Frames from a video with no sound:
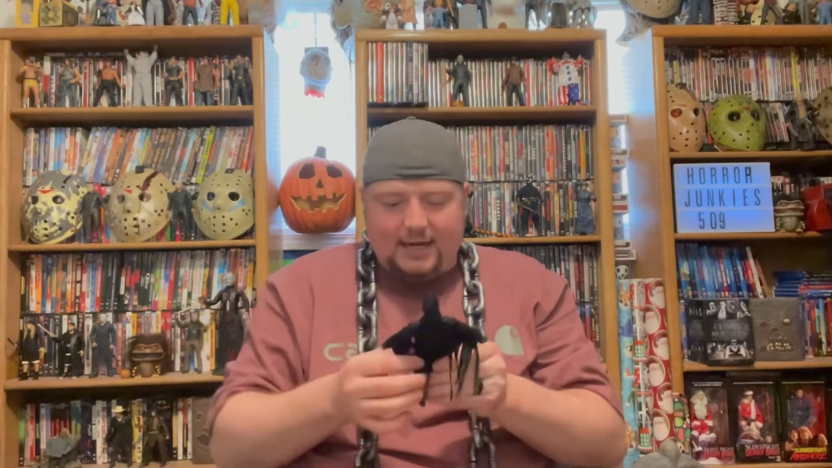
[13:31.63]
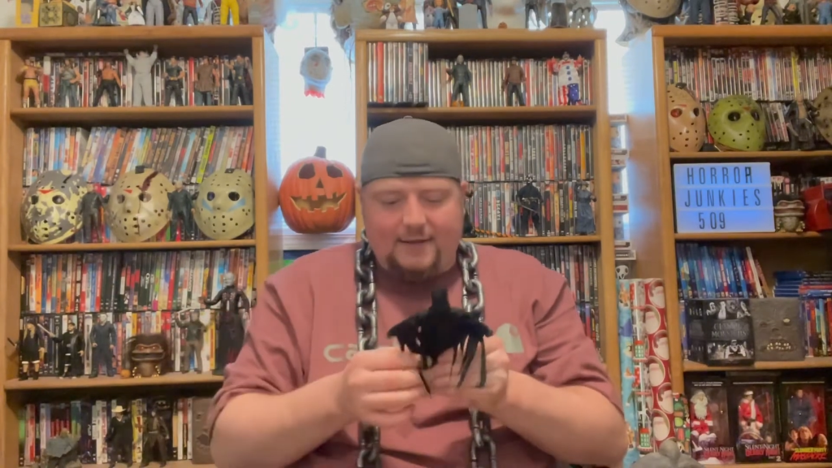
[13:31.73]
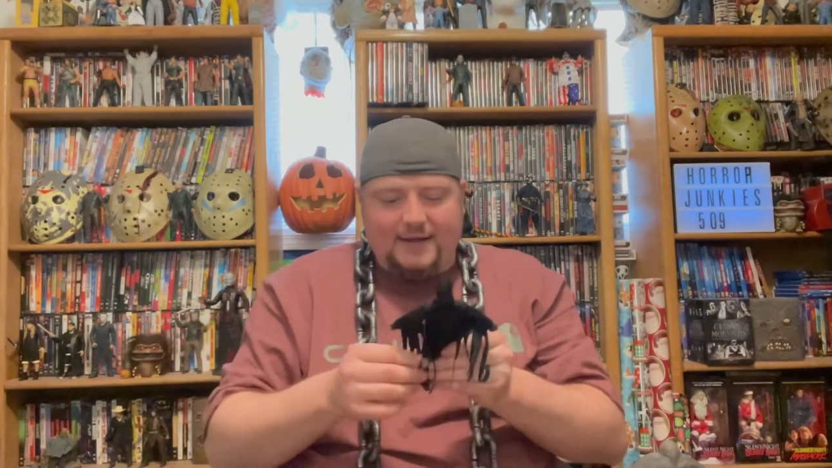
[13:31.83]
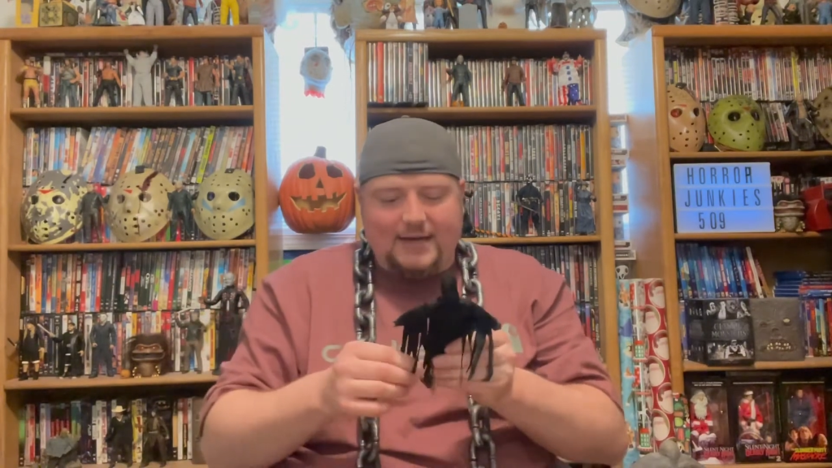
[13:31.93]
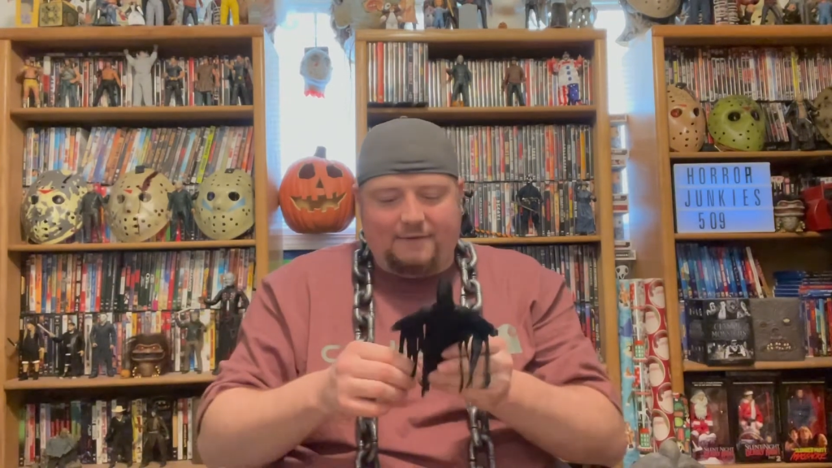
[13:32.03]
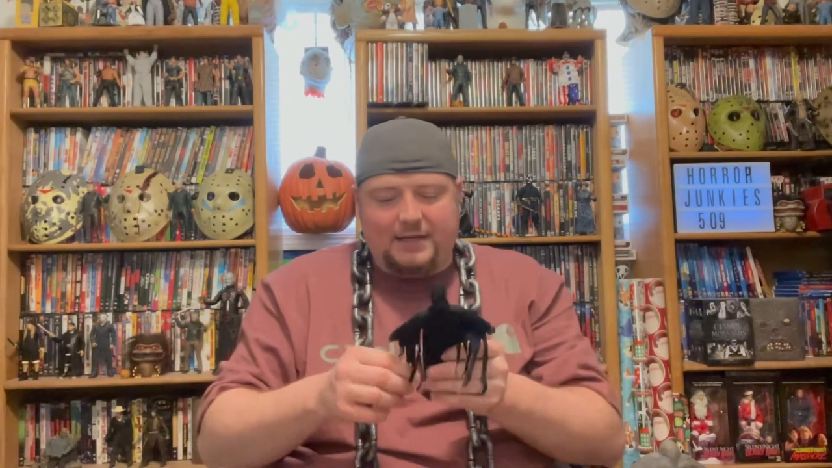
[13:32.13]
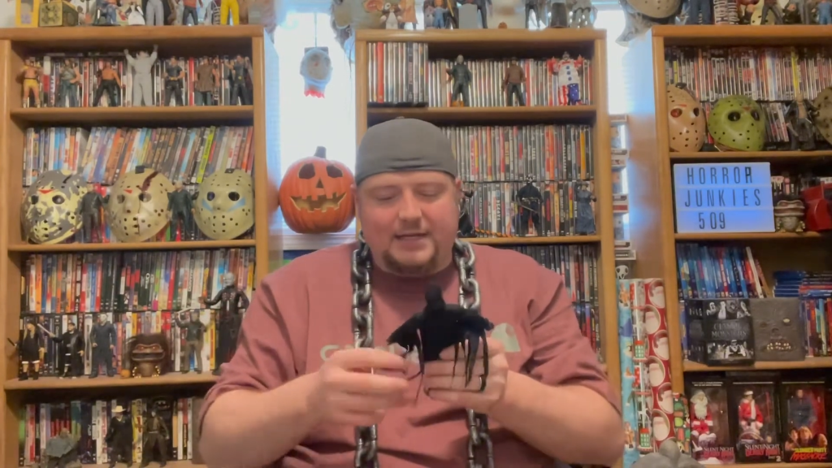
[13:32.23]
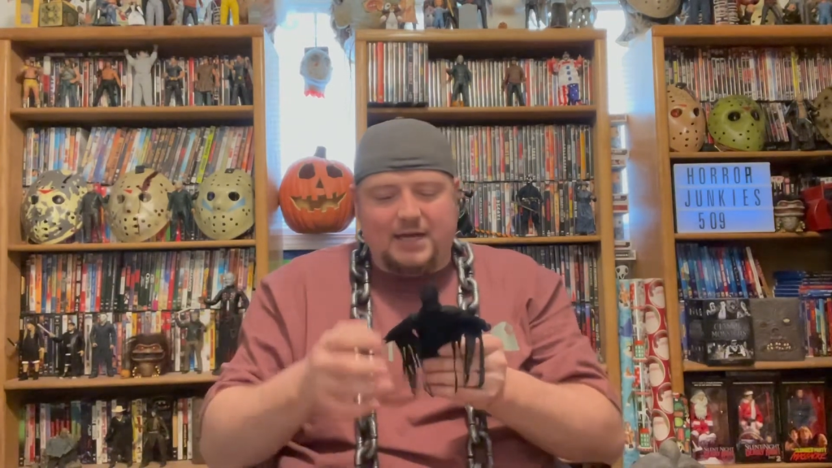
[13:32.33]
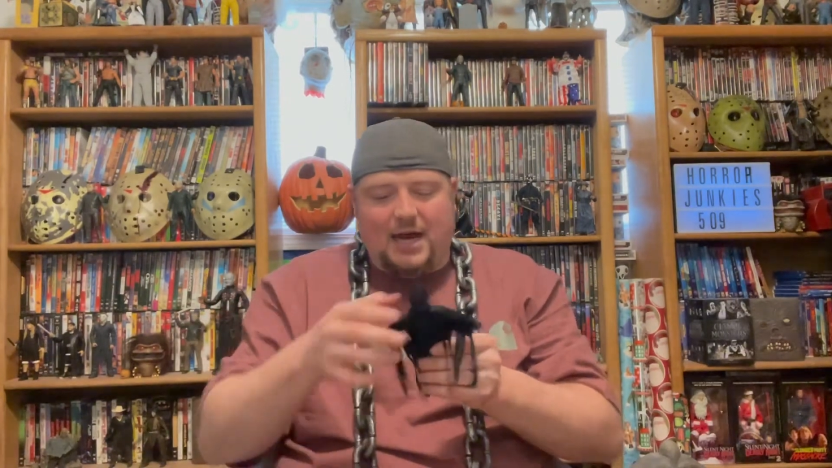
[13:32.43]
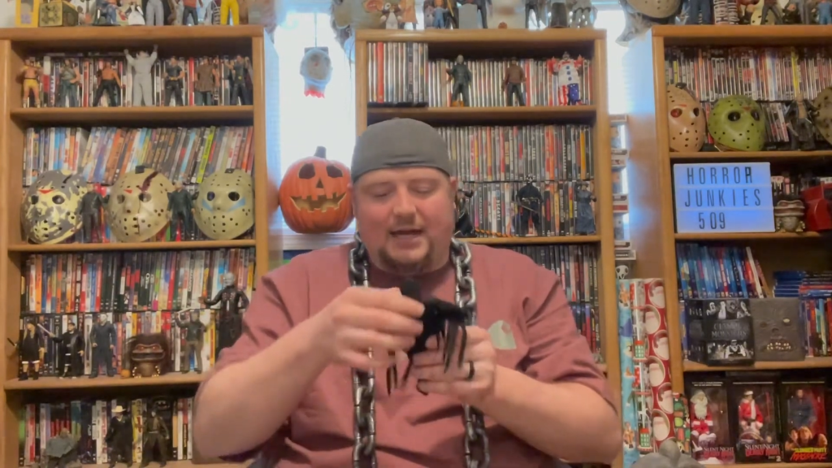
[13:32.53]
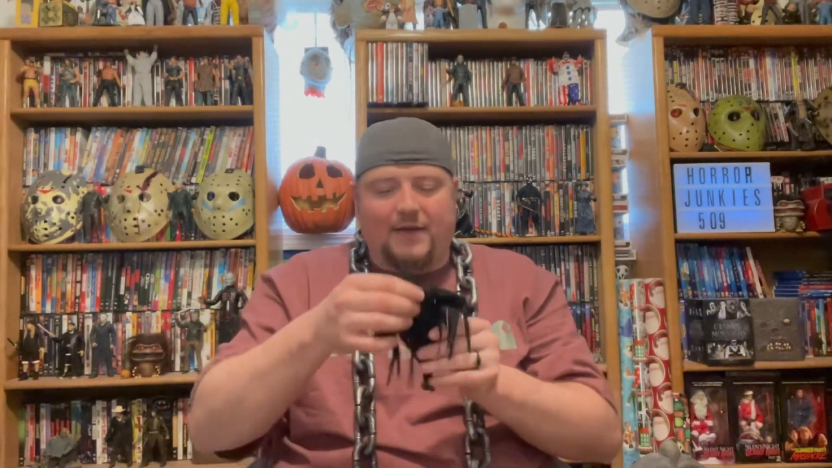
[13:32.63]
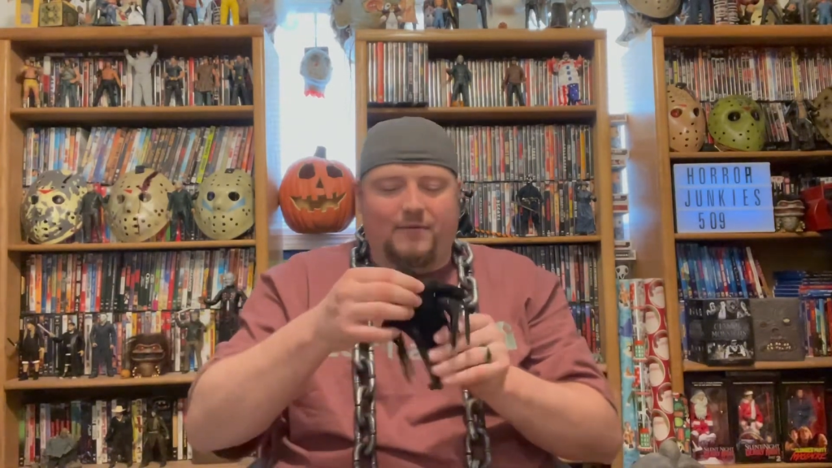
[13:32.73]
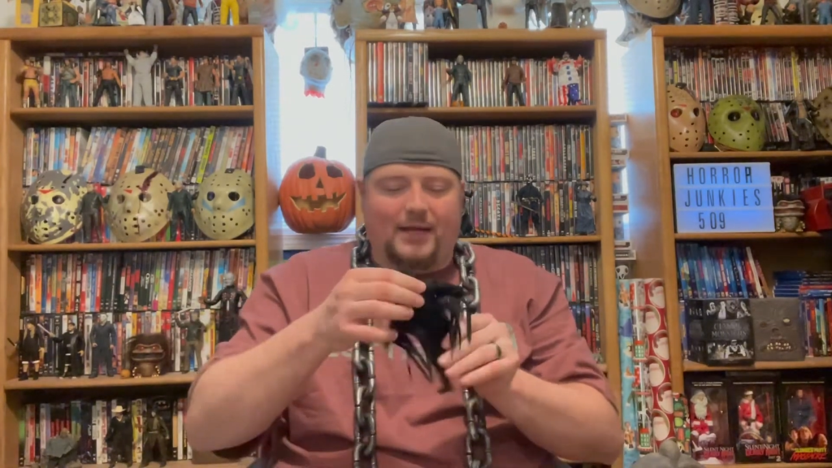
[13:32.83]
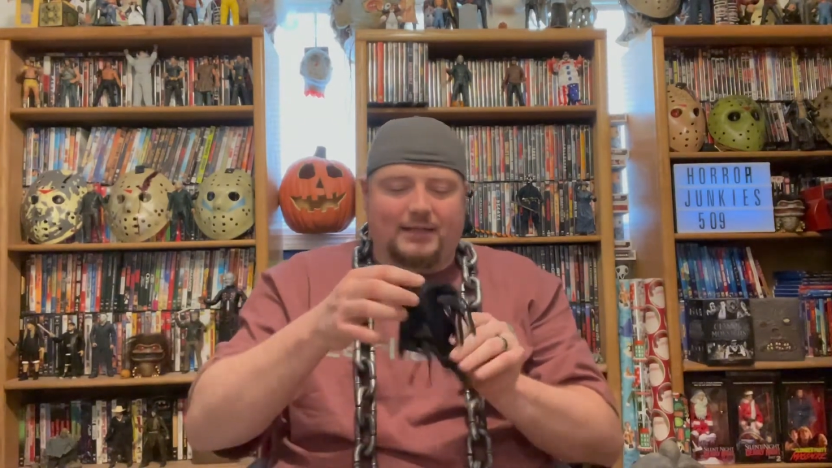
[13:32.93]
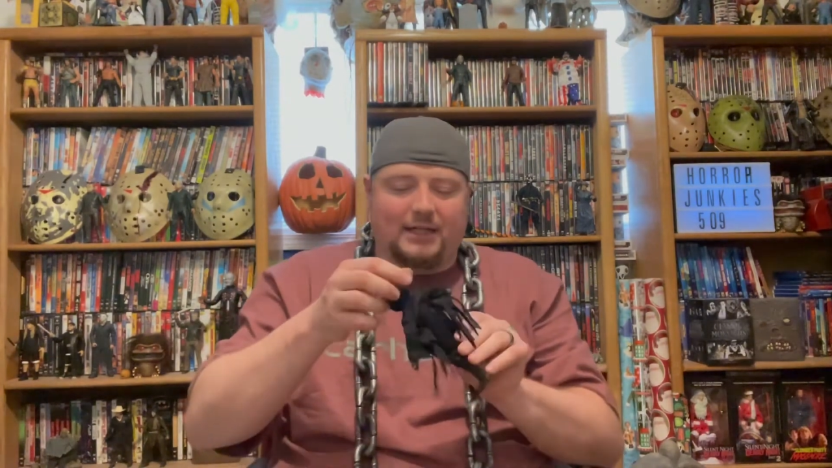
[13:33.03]
And they definitely did not give him
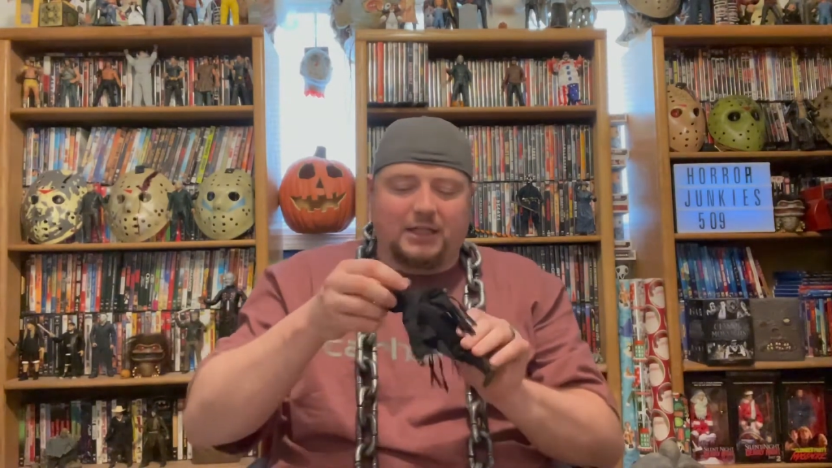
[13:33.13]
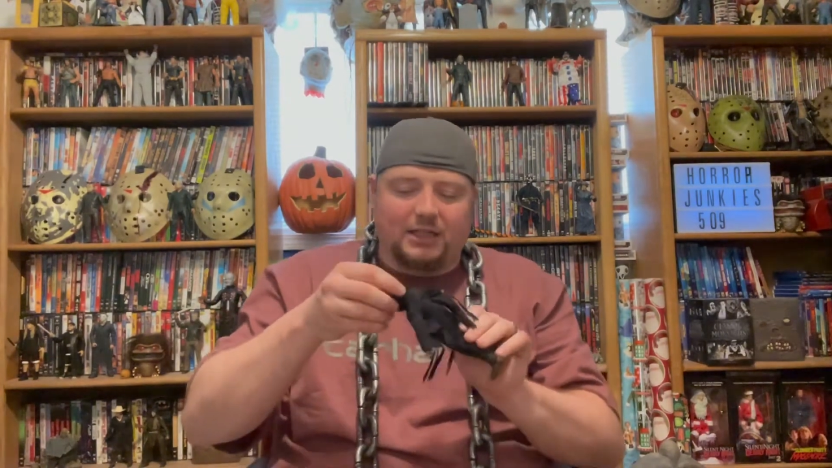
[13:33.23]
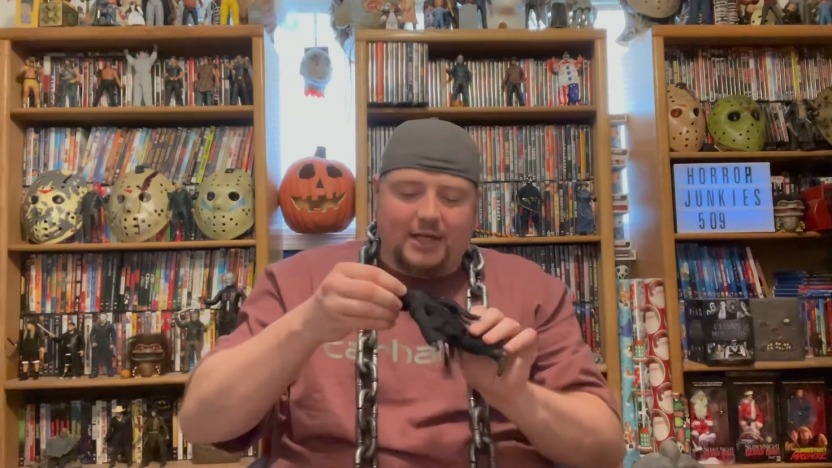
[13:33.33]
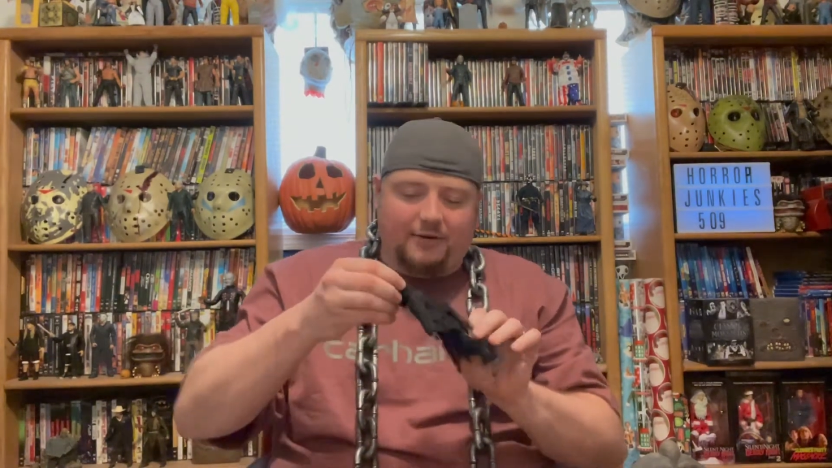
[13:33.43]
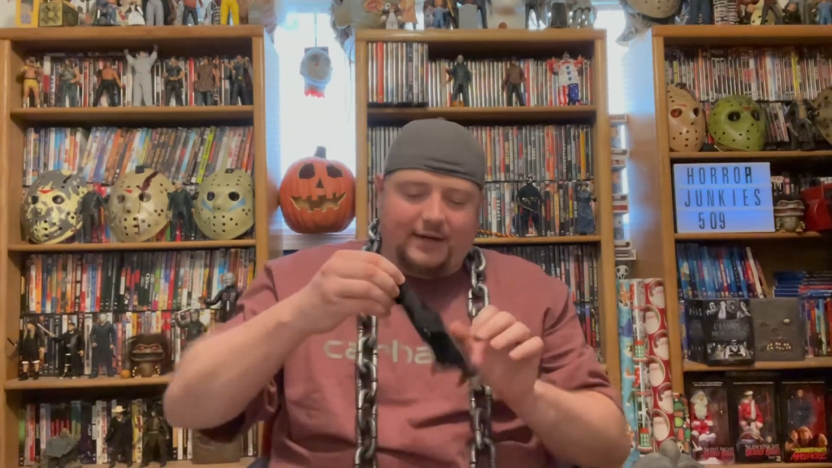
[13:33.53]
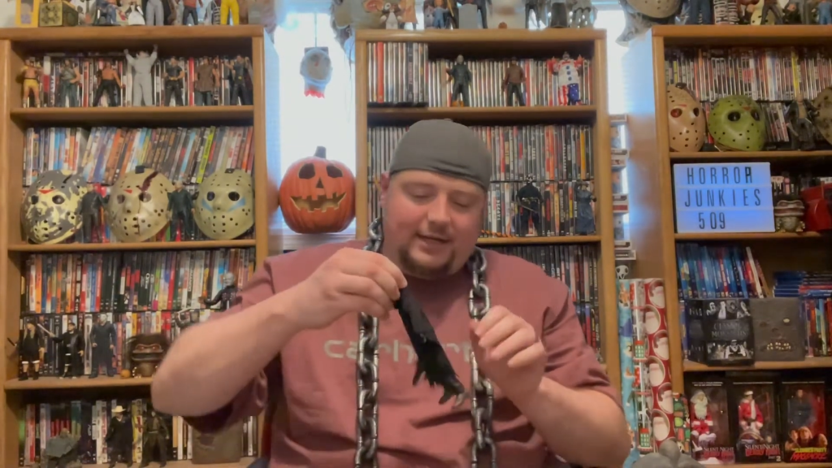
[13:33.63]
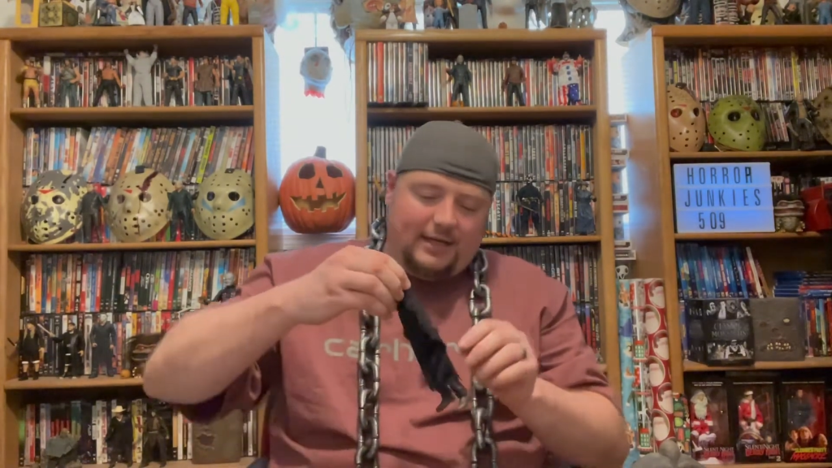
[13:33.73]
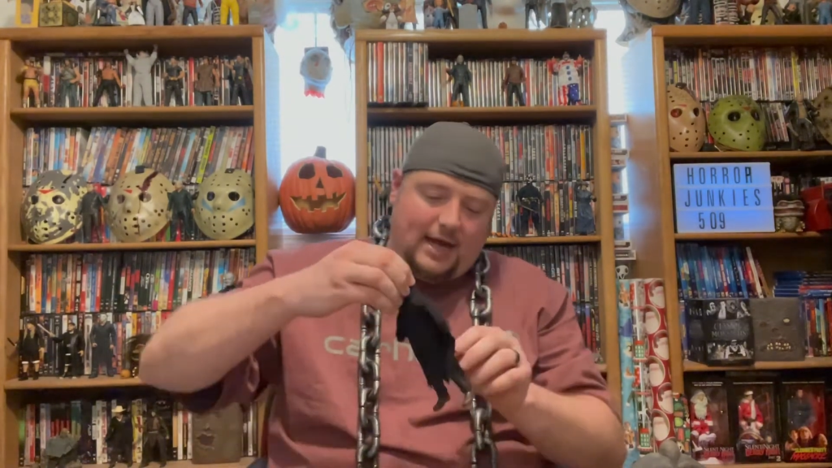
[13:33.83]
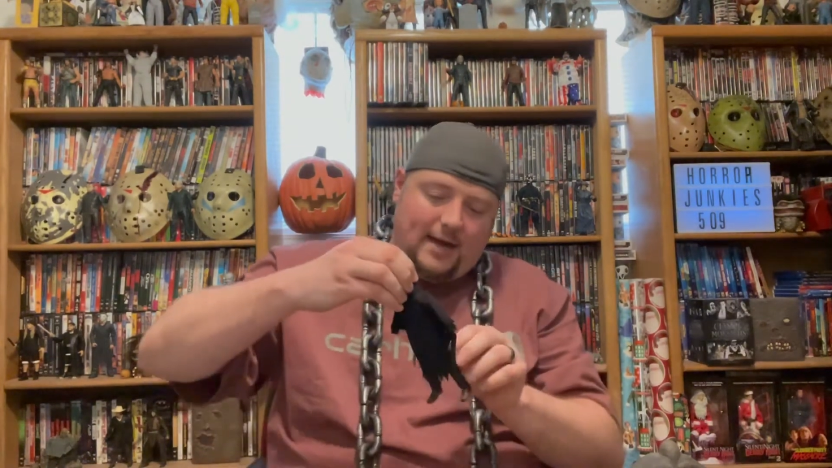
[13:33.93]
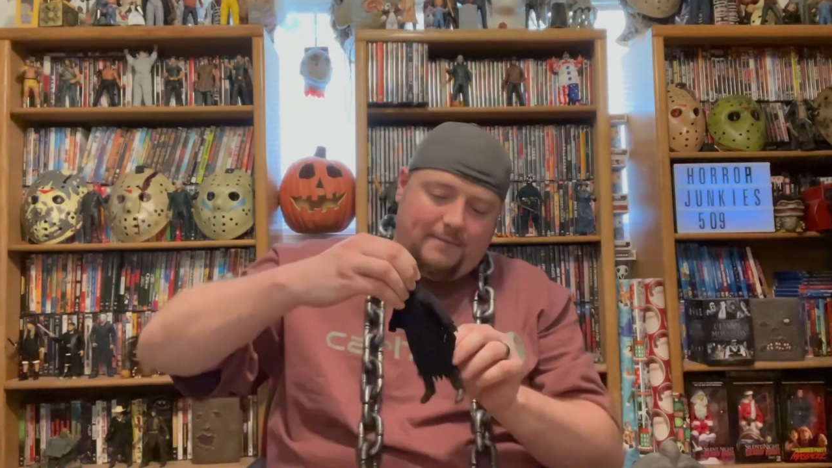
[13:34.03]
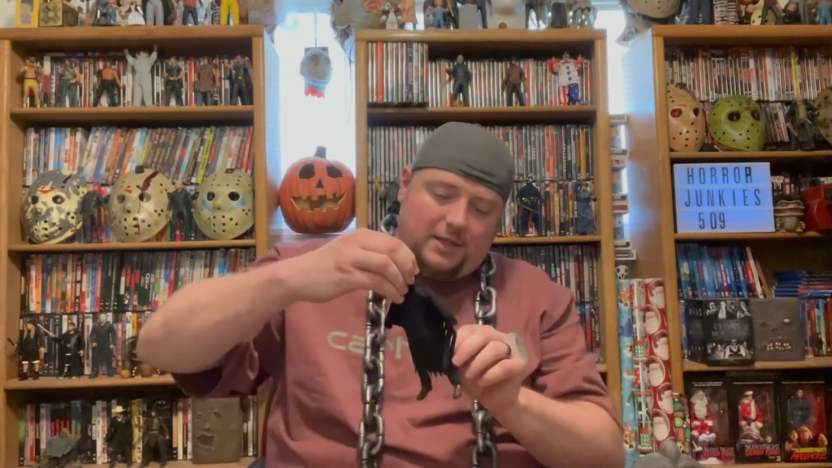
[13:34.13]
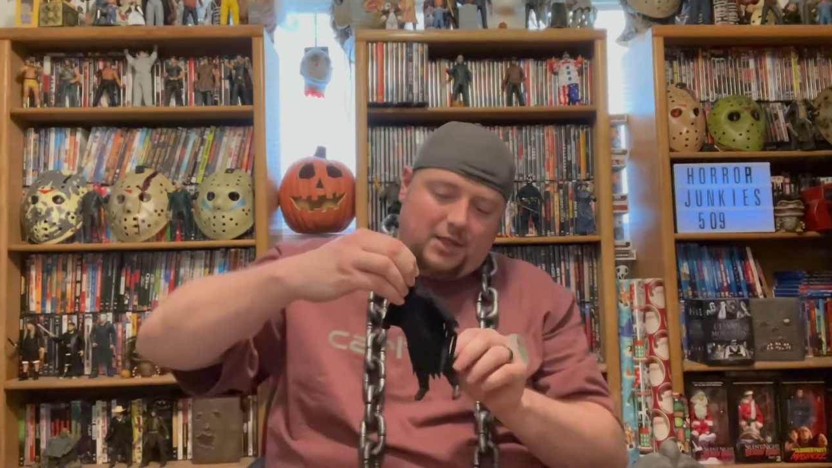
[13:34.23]
like the glittery um,